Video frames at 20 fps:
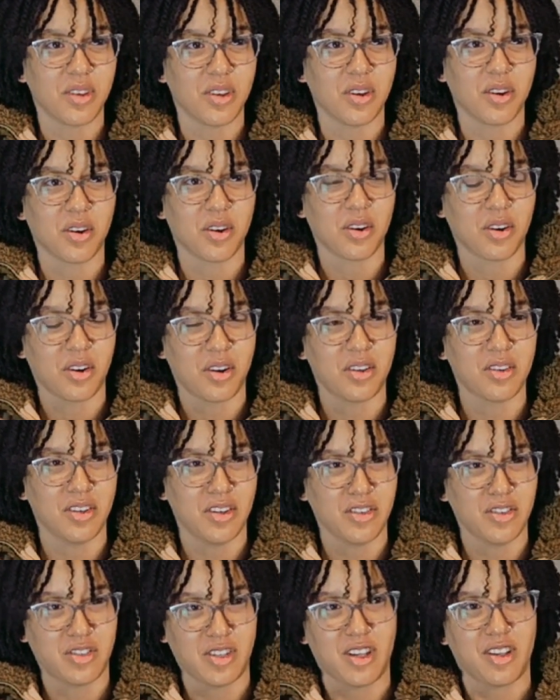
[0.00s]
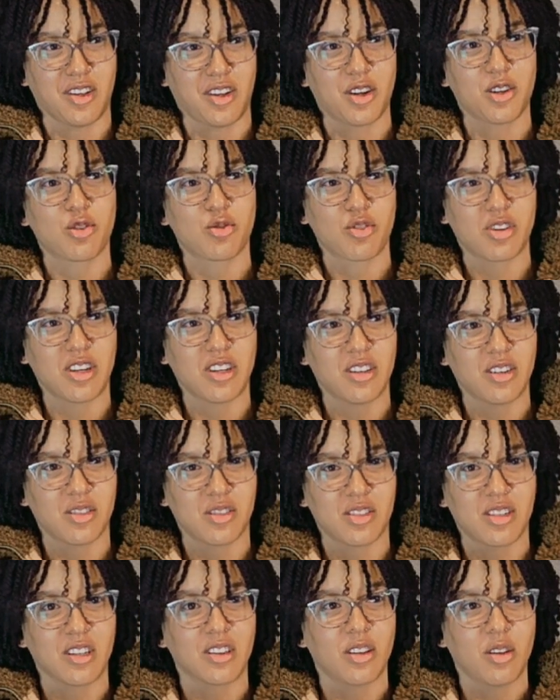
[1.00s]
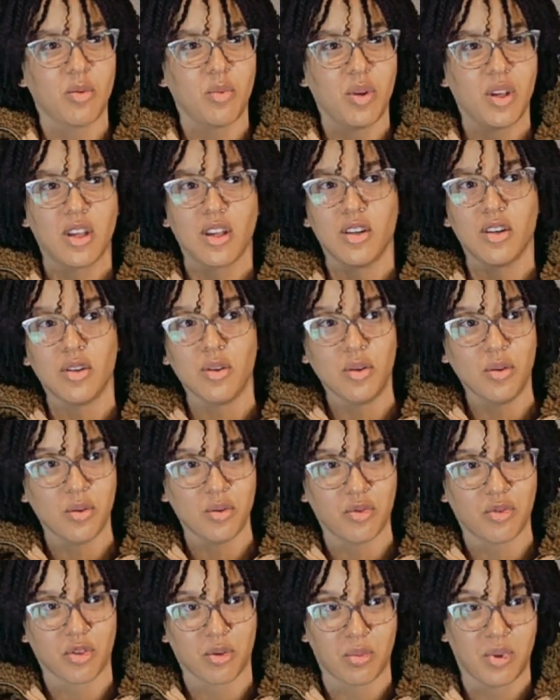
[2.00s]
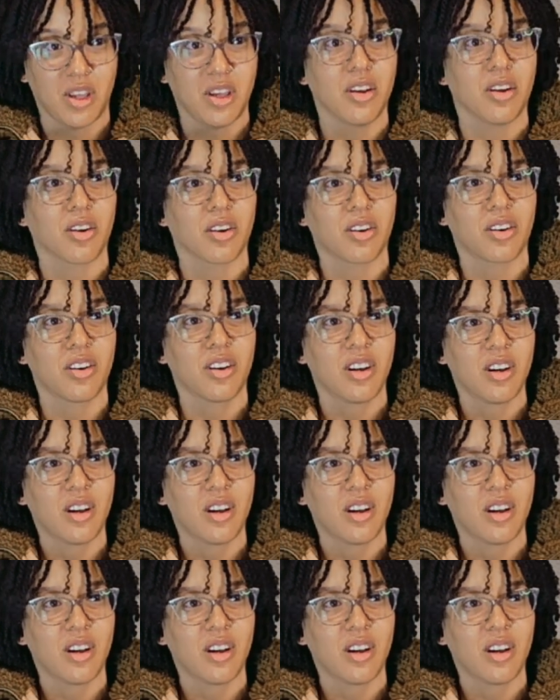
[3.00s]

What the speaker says: You're on the other side of the country. There's nothing we can do from here.